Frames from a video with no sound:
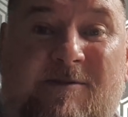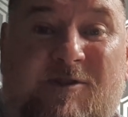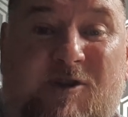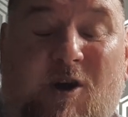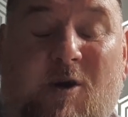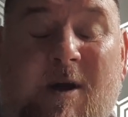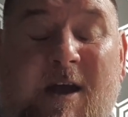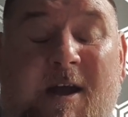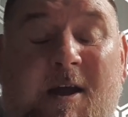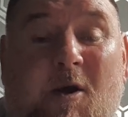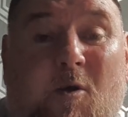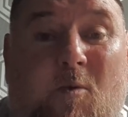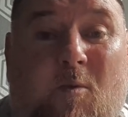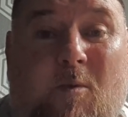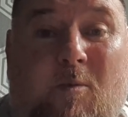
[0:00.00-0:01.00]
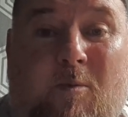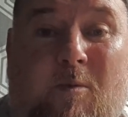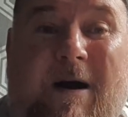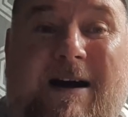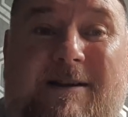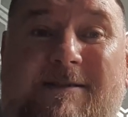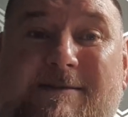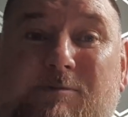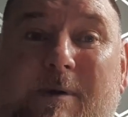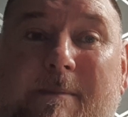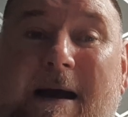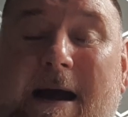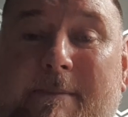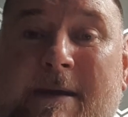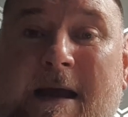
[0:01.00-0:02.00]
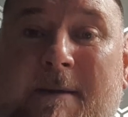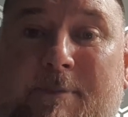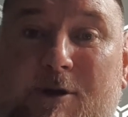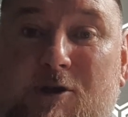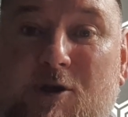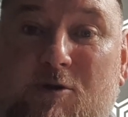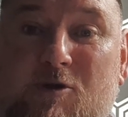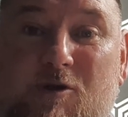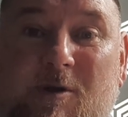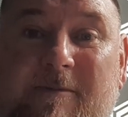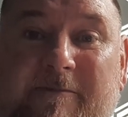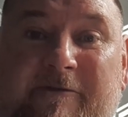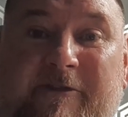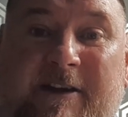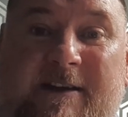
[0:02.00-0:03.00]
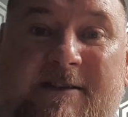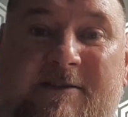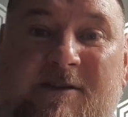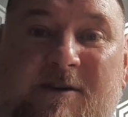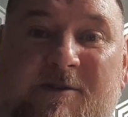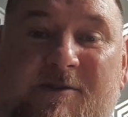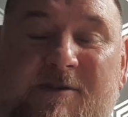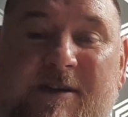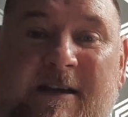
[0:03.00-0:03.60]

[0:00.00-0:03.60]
So whilst we might be able to produce some fixtures,